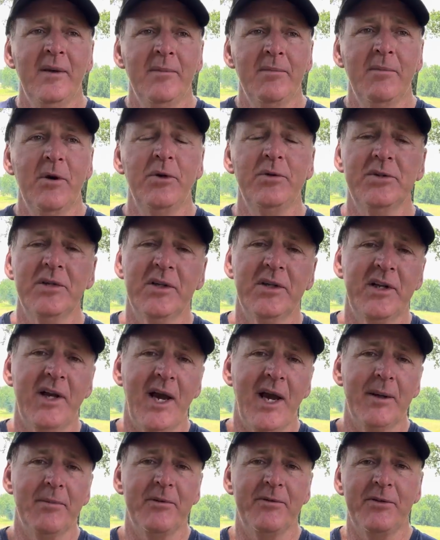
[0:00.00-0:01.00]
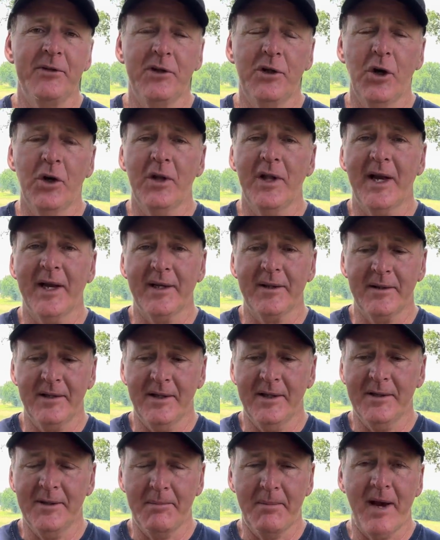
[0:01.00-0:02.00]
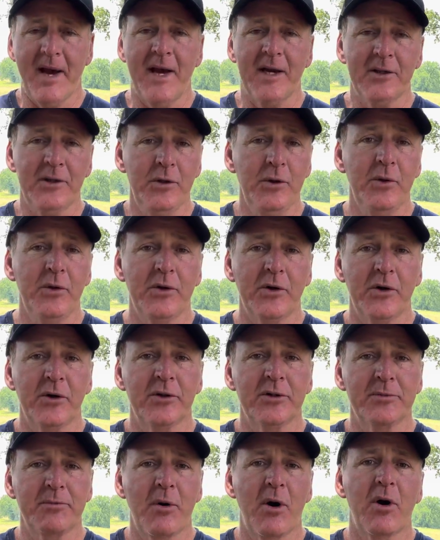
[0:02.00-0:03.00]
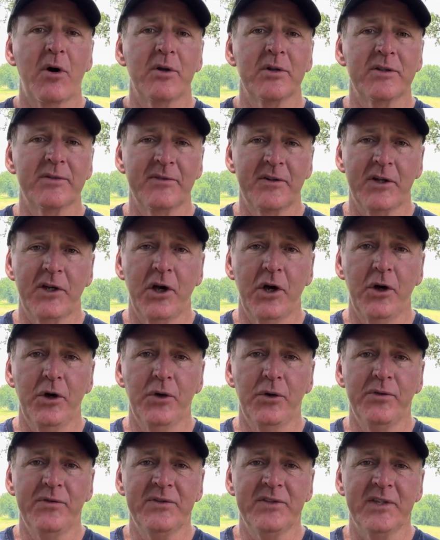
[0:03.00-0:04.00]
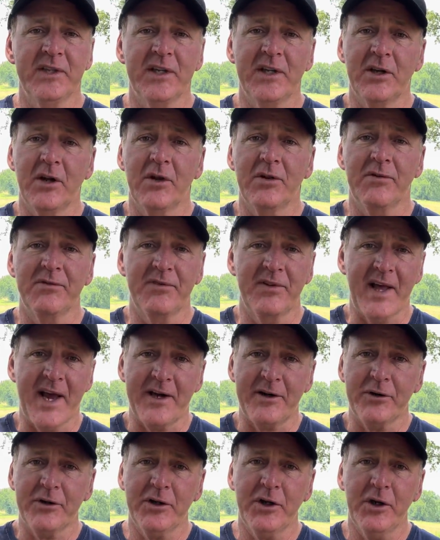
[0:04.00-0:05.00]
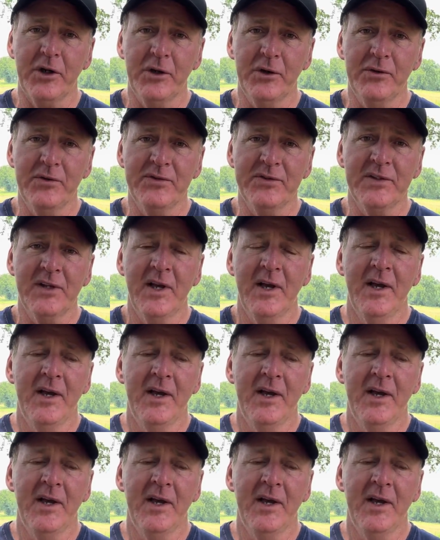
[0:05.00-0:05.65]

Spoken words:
Most of the time, if you go like in the back two-thirds parts of the coves and get on the flatter coves